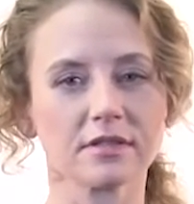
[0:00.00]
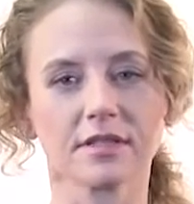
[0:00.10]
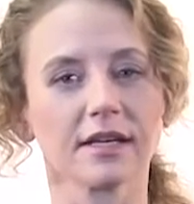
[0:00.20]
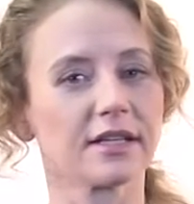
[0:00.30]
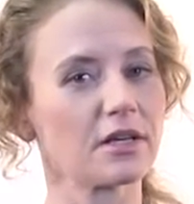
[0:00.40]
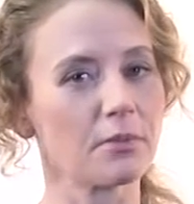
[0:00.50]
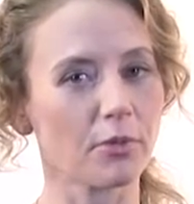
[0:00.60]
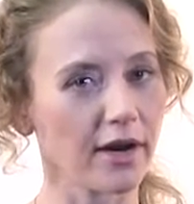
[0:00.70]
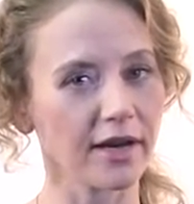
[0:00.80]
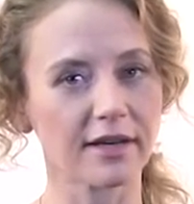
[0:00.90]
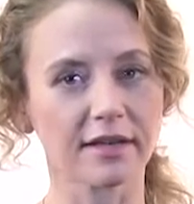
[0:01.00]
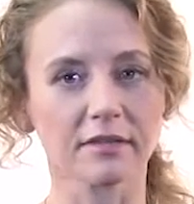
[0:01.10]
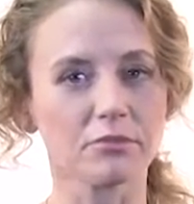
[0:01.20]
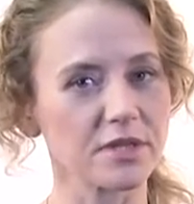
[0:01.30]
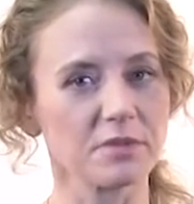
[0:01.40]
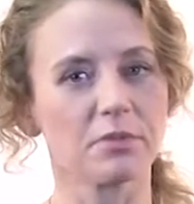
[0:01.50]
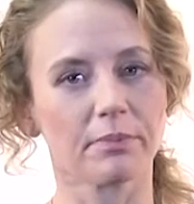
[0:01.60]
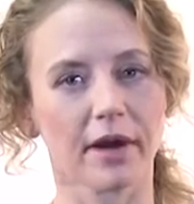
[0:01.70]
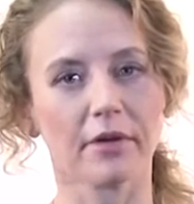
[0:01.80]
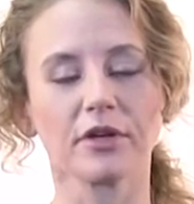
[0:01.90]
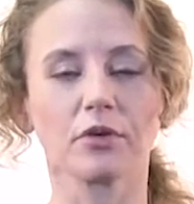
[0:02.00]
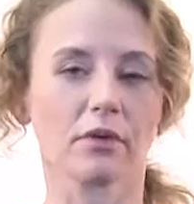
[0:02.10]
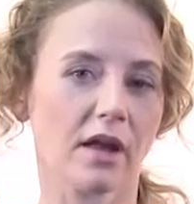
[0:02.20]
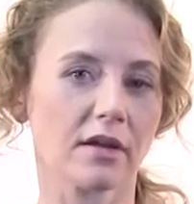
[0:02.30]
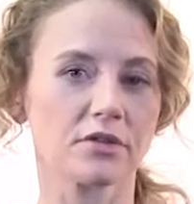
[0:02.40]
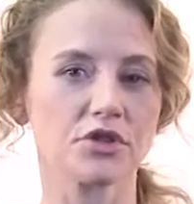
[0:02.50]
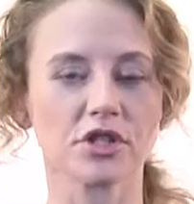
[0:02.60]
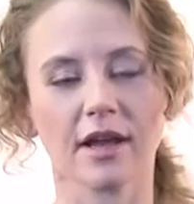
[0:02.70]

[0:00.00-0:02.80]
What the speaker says: taking a break and busy preparing your lunch